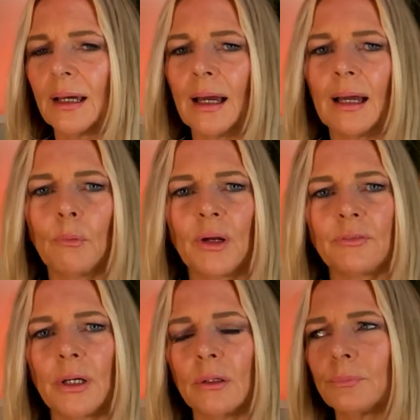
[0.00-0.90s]

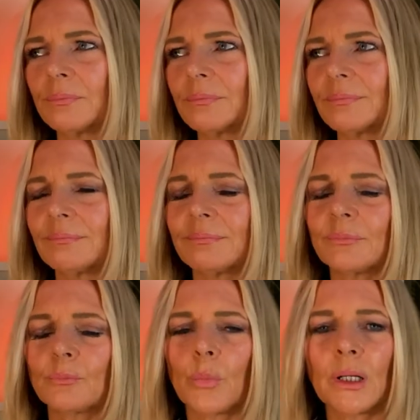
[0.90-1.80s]
However,
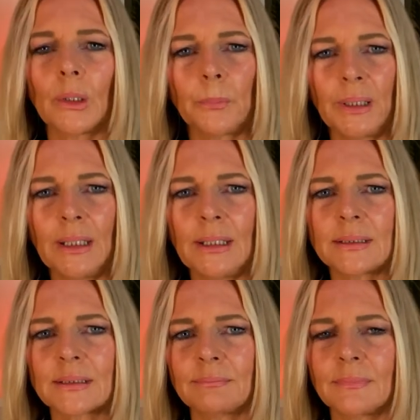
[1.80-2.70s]
when
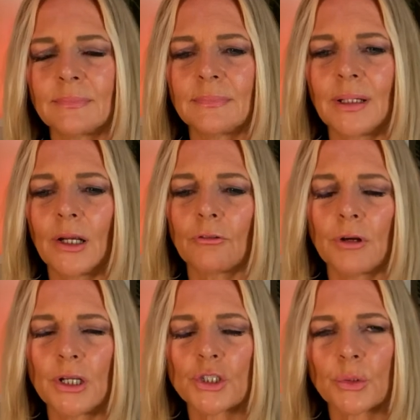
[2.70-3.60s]
Louise had
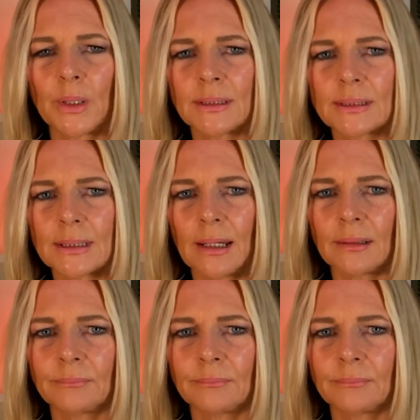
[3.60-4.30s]
reached twenty,